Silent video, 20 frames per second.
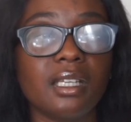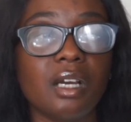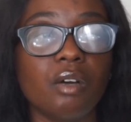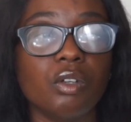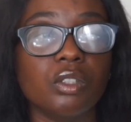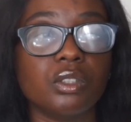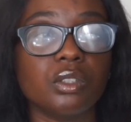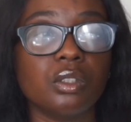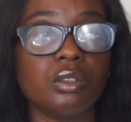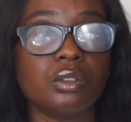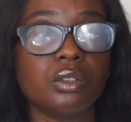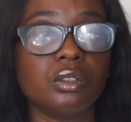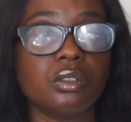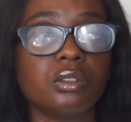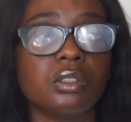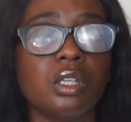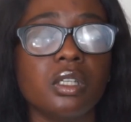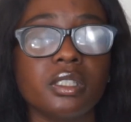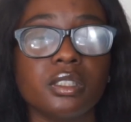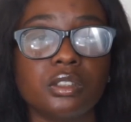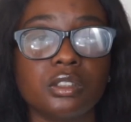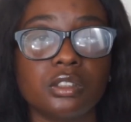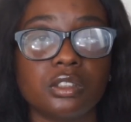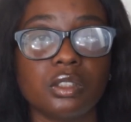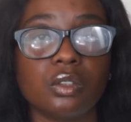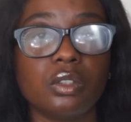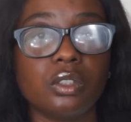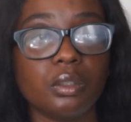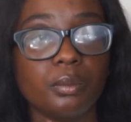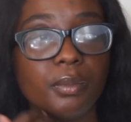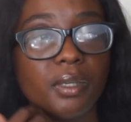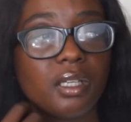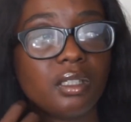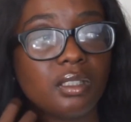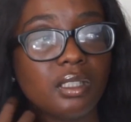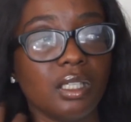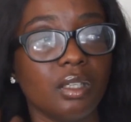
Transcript: I was also talking to someone about it,